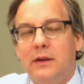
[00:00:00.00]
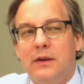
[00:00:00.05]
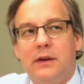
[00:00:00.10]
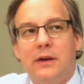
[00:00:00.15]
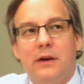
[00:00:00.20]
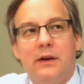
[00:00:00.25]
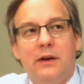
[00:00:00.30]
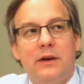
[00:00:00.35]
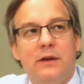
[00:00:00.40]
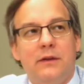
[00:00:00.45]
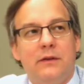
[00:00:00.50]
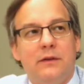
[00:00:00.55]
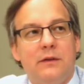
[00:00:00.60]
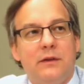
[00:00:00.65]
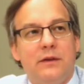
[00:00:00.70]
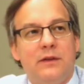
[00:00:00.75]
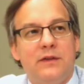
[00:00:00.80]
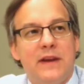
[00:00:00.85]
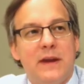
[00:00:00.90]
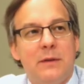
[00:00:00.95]
The
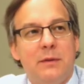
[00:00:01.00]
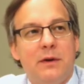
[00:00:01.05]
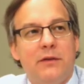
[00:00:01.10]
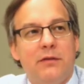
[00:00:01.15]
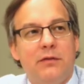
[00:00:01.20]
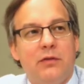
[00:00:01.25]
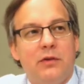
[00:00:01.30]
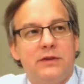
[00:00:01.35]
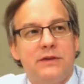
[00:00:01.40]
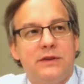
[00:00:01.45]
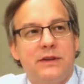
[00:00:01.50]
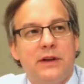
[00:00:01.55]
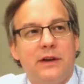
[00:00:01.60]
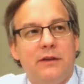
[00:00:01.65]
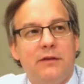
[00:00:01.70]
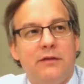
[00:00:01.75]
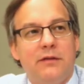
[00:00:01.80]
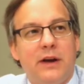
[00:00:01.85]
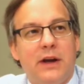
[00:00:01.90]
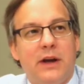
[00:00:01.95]
same Air Force study
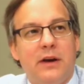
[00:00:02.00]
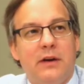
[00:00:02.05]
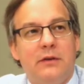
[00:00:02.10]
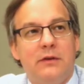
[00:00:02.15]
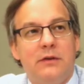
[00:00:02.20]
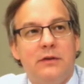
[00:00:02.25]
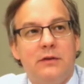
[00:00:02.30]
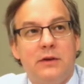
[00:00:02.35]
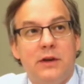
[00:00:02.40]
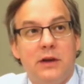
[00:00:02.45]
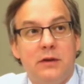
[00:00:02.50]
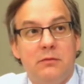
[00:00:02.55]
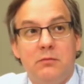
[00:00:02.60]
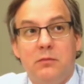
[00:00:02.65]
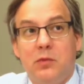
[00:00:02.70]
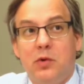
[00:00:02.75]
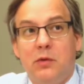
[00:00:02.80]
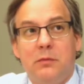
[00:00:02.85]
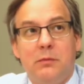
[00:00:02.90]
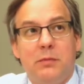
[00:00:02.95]
found that
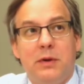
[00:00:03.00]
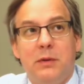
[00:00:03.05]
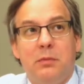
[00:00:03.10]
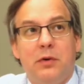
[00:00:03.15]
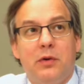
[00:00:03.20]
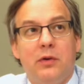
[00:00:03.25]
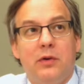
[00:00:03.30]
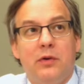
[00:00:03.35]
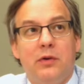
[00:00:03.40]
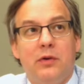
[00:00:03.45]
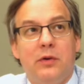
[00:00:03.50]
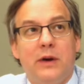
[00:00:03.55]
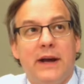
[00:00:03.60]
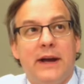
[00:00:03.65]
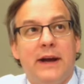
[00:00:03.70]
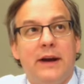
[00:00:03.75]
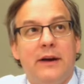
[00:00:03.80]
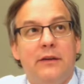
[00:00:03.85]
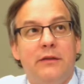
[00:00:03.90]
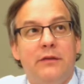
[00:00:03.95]
more people who
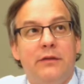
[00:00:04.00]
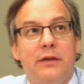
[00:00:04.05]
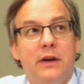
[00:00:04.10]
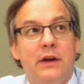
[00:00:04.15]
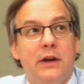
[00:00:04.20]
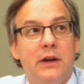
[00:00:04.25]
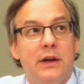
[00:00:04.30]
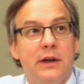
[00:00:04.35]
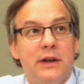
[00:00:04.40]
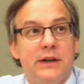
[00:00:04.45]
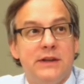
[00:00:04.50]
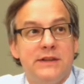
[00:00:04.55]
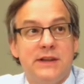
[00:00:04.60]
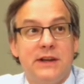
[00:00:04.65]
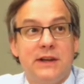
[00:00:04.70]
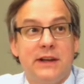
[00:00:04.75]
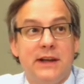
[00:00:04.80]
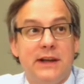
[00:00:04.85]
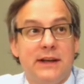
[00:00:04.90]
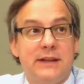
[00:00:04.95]
have
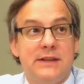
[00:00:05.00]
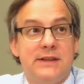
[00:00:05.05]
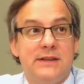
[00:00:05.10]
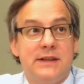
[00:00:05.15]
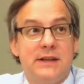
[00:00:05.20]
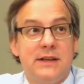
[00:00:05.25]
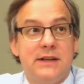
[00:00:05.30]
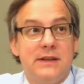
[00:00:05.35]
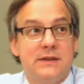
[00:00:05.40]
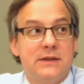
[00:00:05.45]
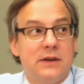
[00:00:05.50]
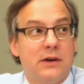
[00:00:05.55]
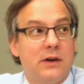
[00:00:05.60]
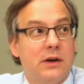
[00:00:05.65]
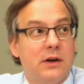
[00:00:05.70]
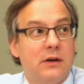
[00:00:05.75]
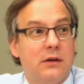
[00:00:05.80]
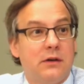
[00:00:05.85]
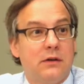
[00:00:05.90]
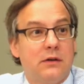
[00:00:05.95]
celiac disease
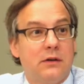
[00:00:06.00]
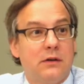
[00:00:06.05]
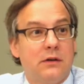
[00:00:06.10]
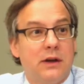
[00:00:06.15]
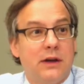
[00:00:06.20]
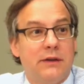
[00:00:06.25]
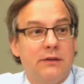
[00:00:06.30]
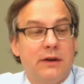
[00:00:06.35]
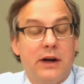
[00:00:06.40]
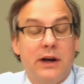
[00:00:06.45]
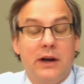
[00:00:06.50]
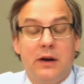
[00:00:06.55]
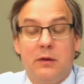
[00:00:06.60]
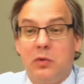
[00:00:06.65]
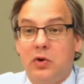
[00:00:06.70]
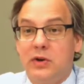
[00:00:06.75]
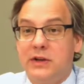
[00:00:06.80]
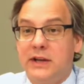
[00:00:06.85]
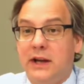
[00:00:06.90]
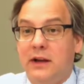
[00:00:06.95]
have a higher
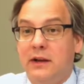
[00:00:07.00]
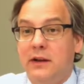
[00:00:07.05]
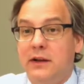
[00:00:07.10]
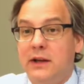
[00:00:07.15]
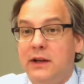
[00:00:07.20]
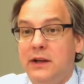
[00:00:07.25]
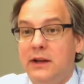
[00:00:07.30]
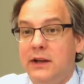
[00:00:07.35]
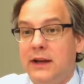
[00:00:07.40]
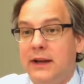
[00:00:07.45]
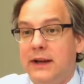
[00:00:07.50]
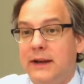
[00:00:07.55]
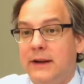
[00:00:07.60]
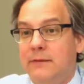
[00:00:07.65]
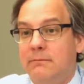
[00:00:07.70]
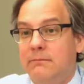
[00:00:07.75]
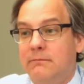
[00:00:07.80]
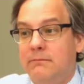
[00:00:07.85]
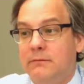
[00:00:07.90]
mortality. They